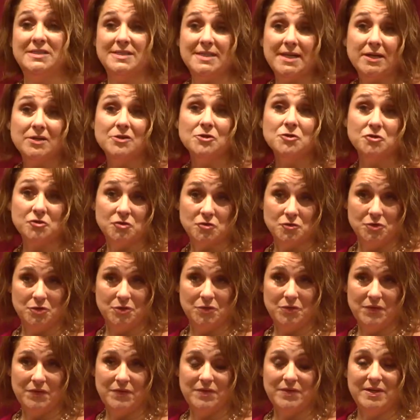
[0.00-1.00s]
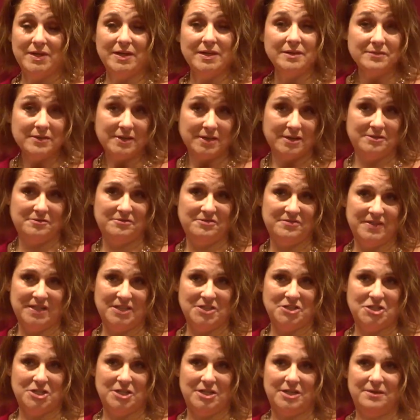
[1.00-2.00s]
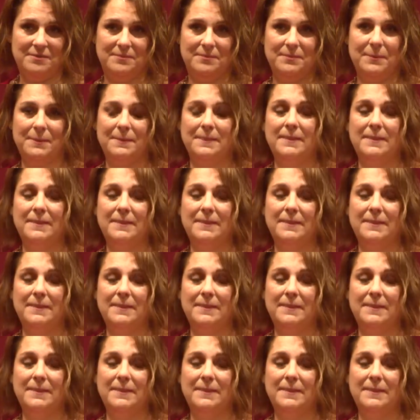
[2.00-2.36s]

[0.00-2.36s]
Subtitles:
tell truth, even in fiction.